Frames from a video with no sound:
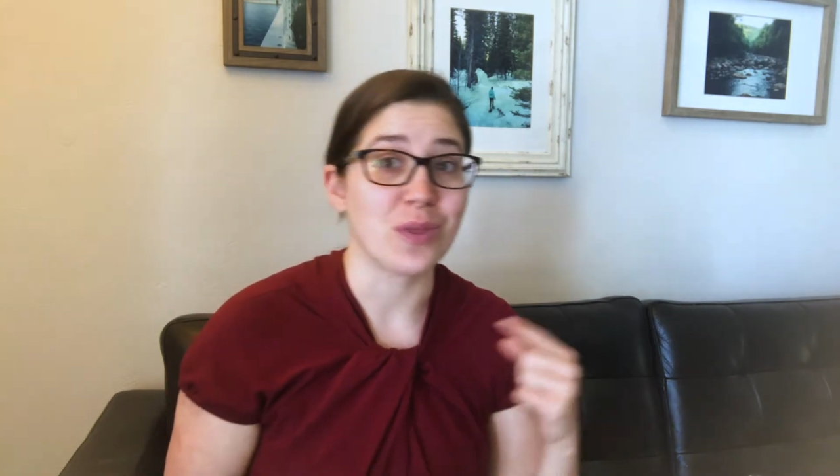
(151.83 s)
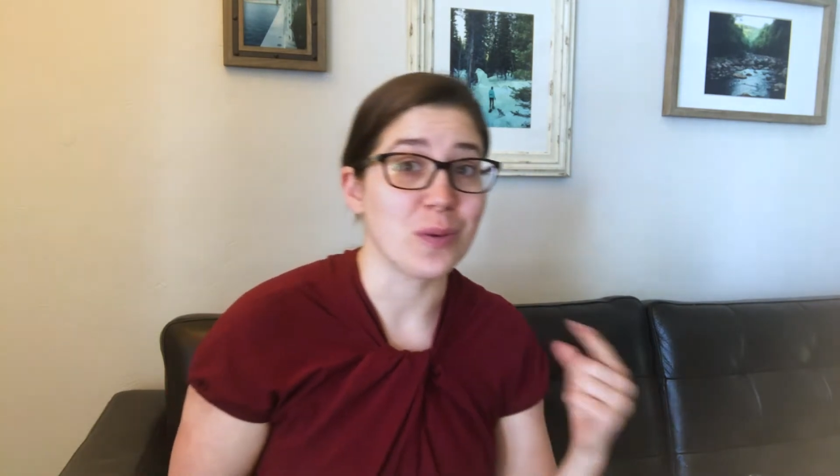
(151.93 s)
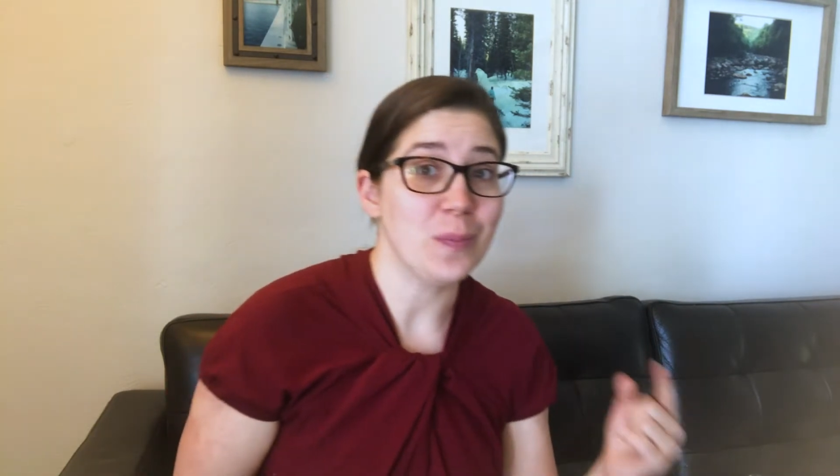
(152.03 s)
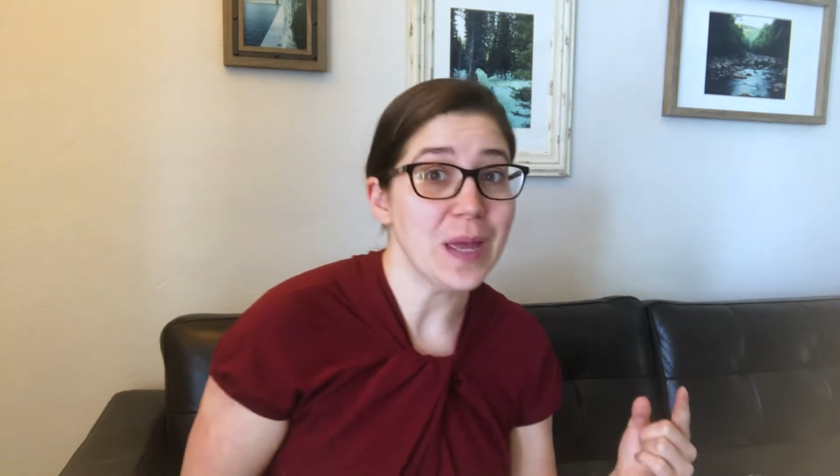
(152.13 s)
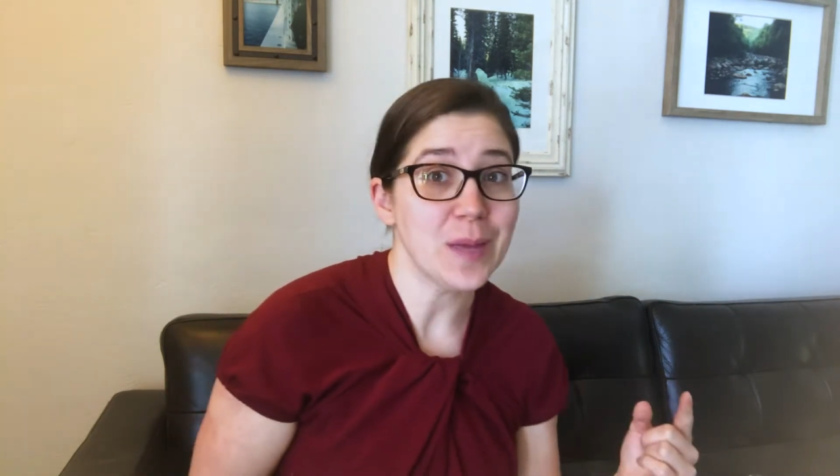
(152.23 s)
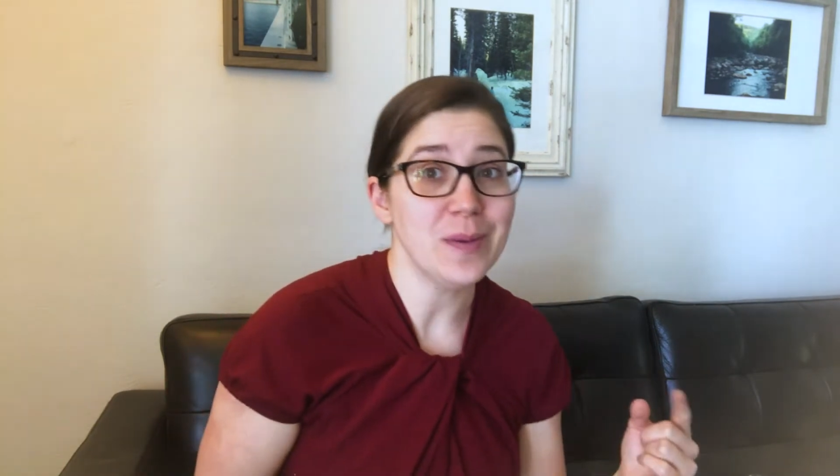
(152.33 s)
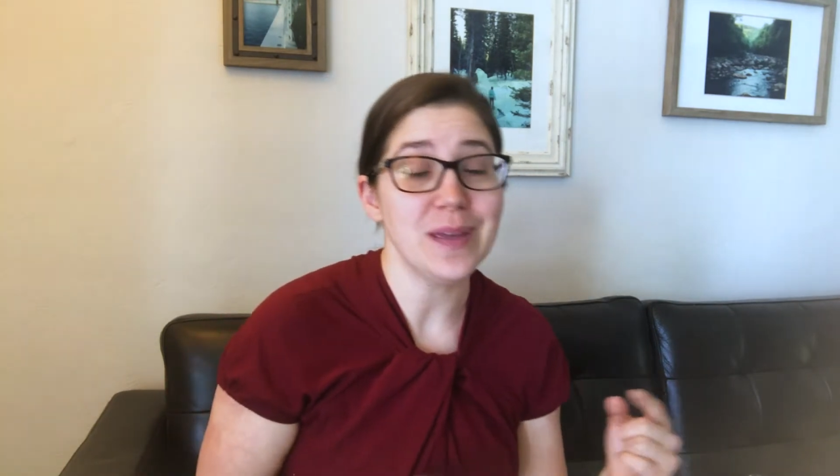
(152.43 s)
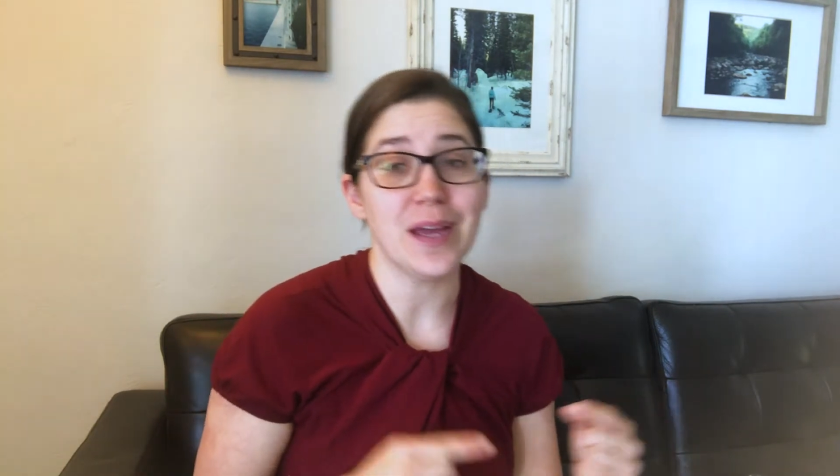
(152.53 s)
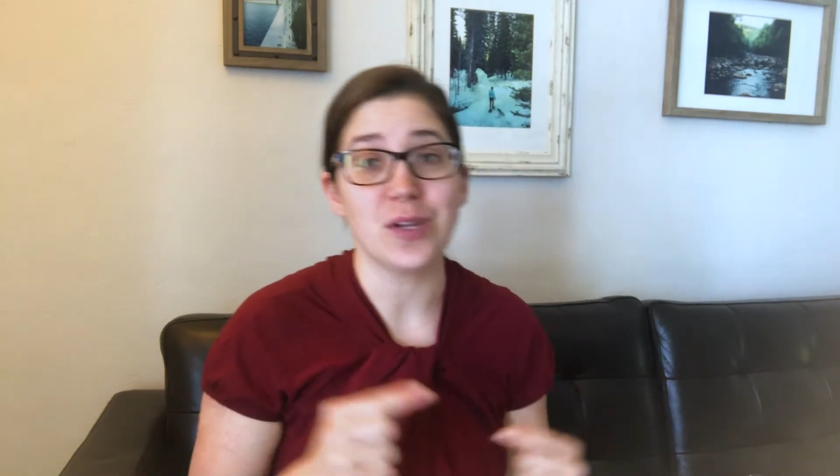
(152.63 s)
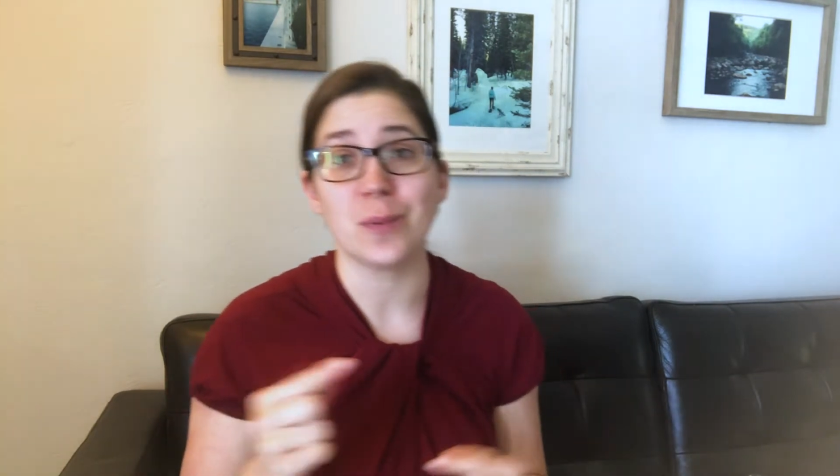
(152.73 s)
your
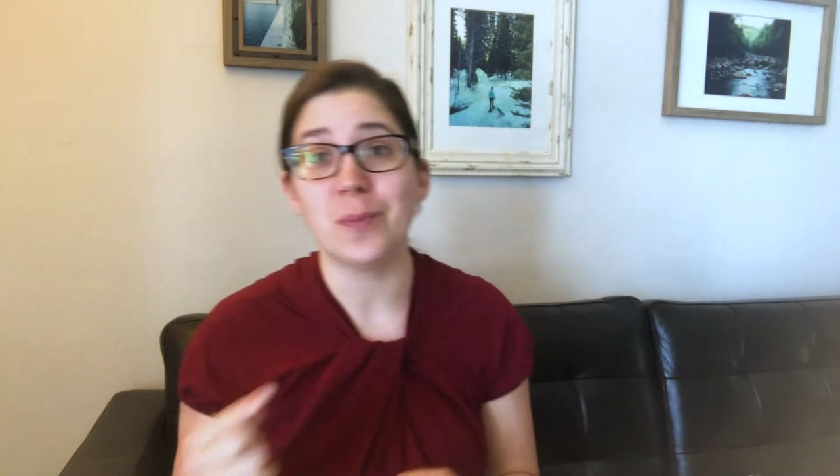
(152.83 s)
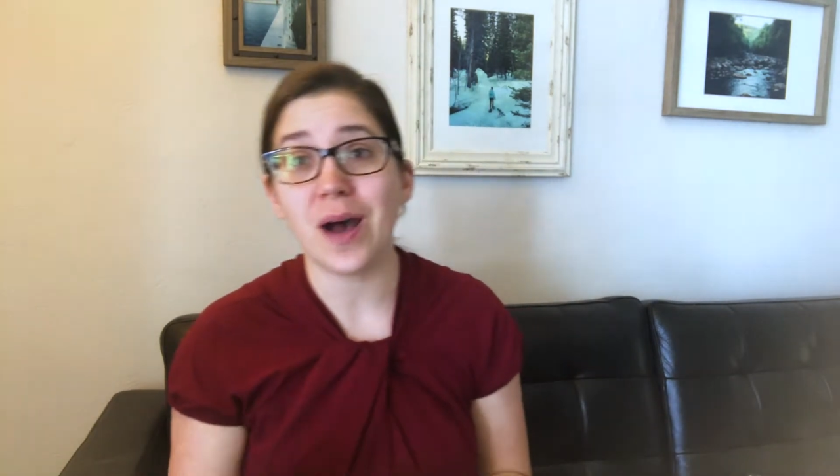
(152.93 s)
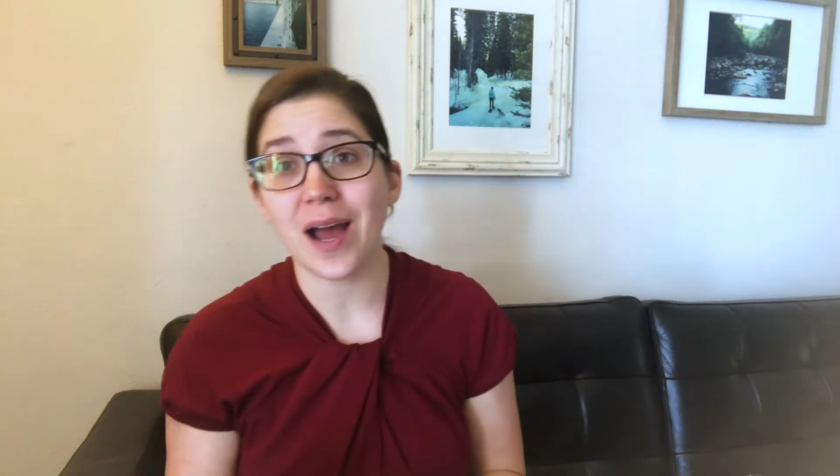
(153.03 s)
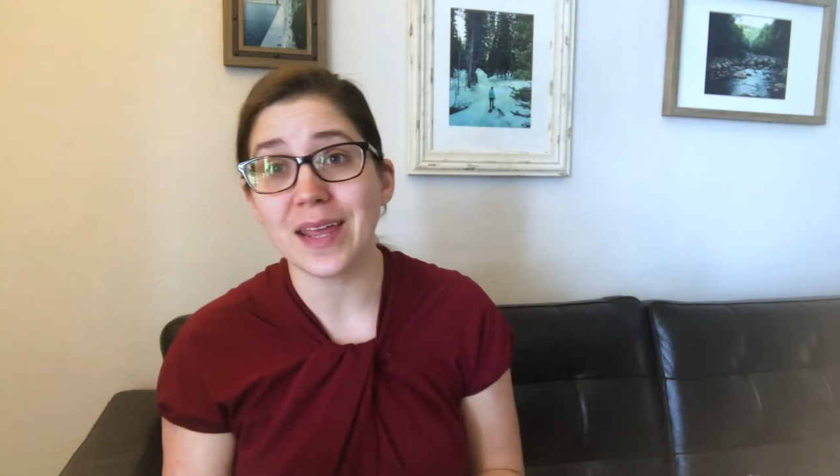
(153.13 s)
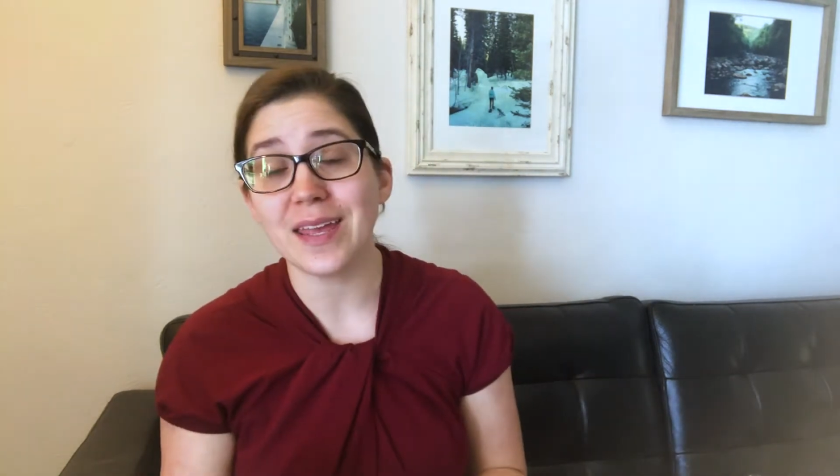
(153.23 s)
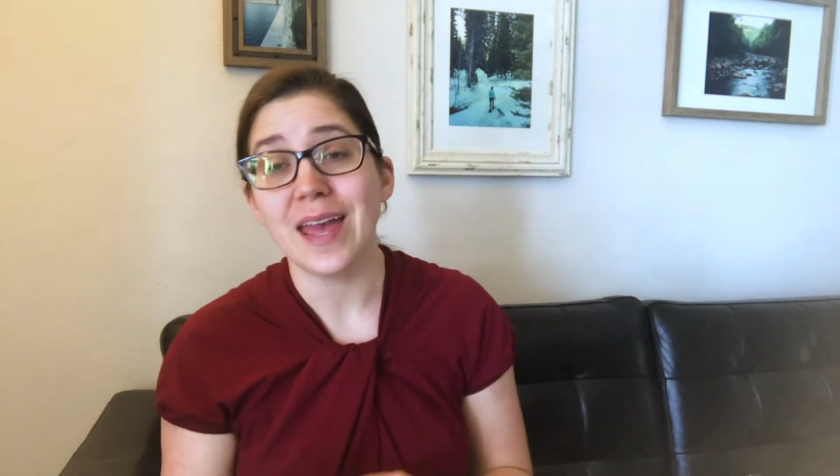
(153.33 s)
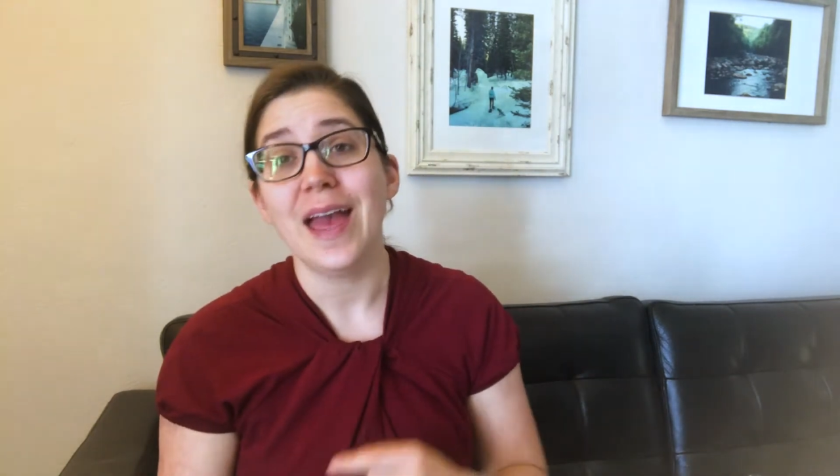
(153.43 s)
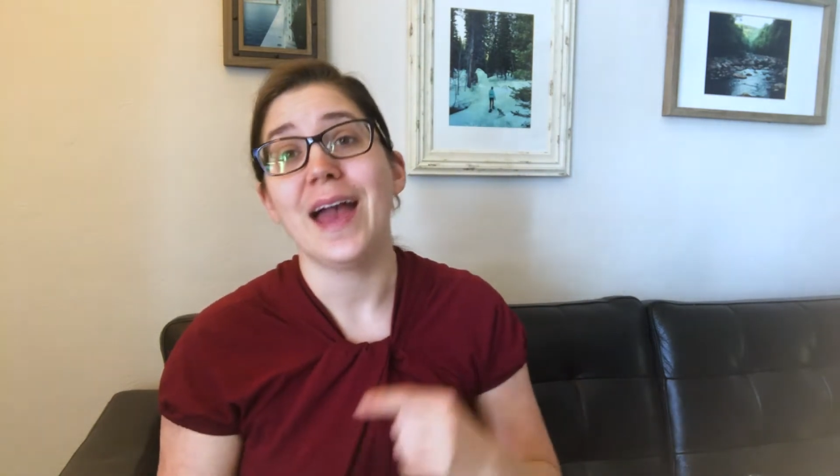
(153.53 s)
baby and your body